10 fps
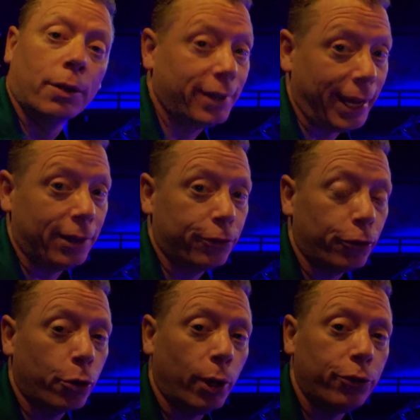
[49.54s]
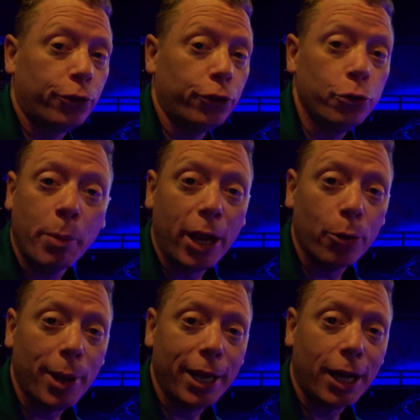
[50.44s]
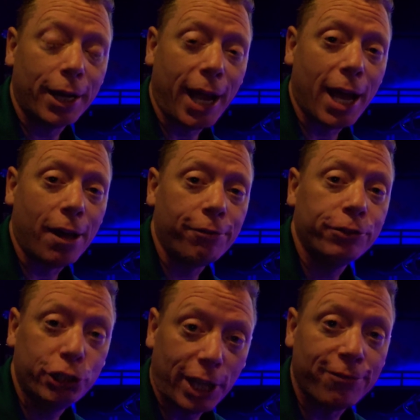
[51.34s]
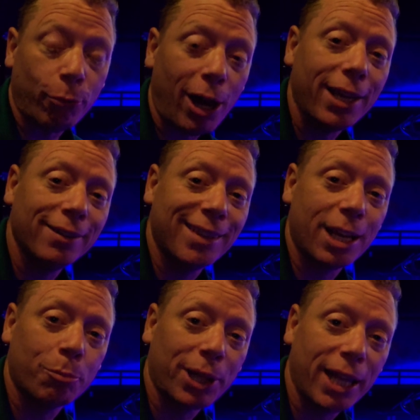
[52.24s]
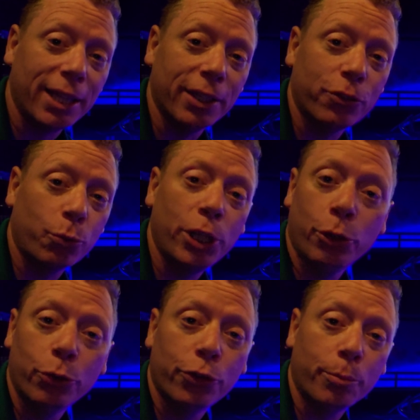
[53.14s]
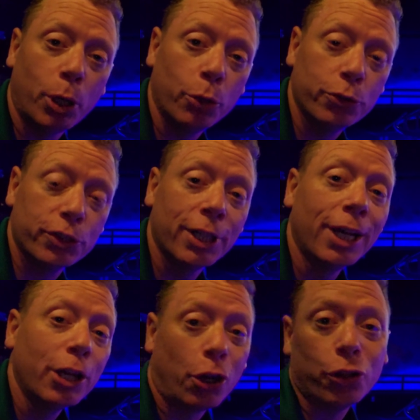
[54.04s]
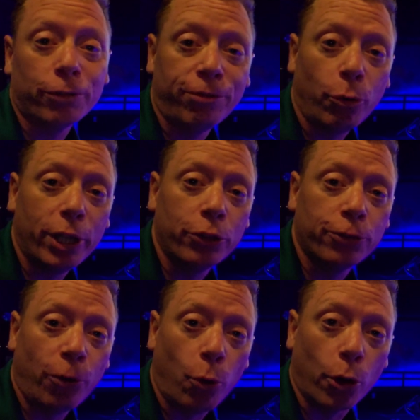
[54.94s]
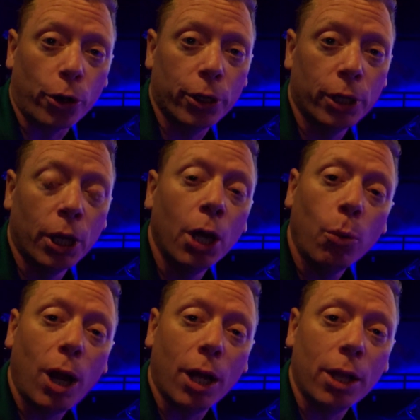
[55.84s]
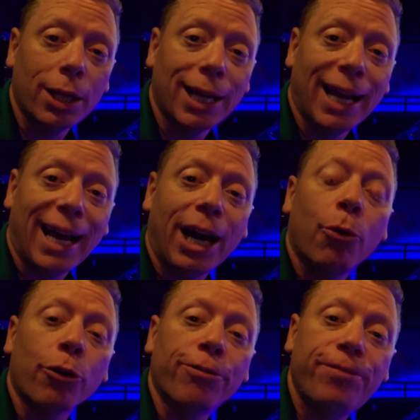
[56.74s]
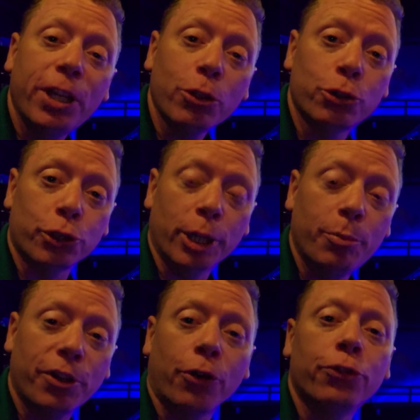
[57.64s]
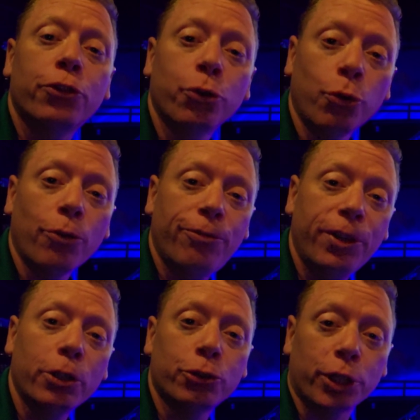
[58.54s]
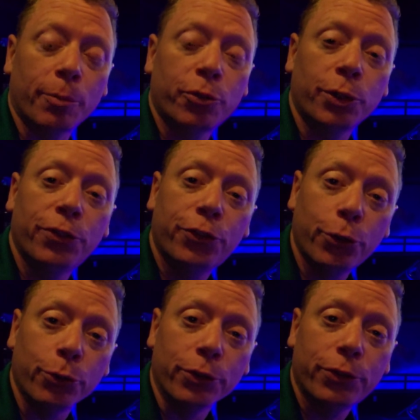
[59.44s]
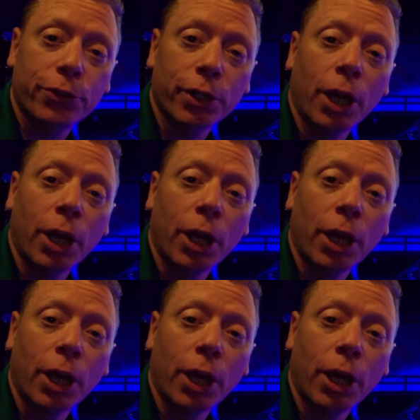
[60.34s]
To answer a question you may or may not have, Jeff, why is that playlist we use the most called a Voyage 4? Well, our field trips, our school field trips with students